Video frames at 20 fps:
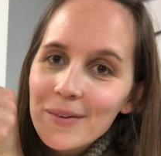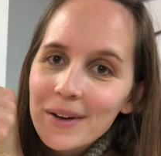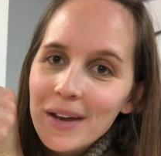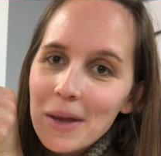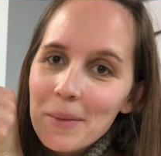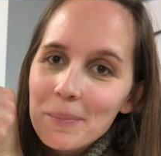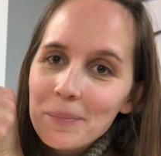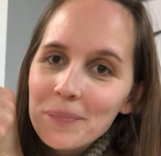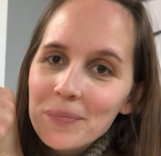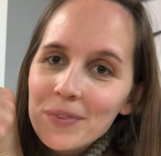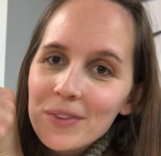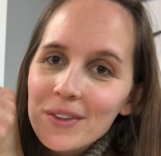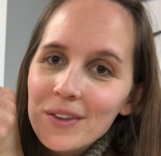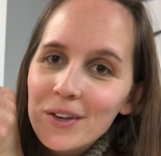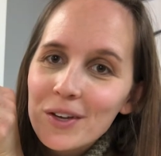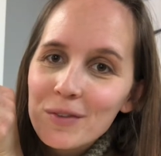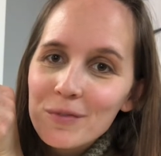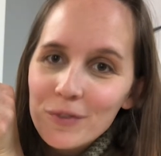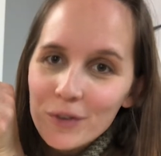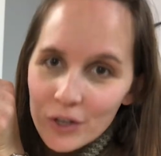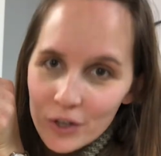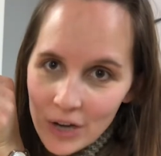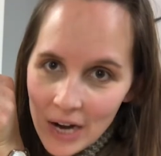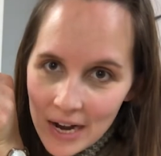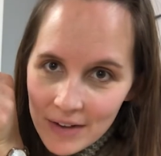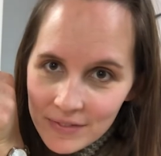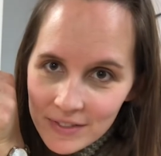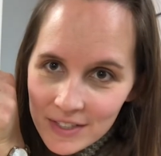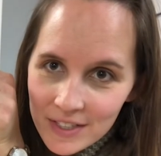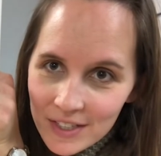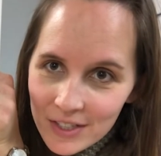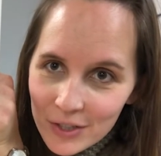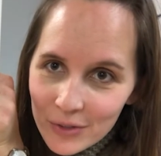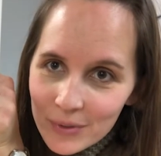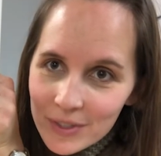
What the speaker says: when I'm looking for crafts to do.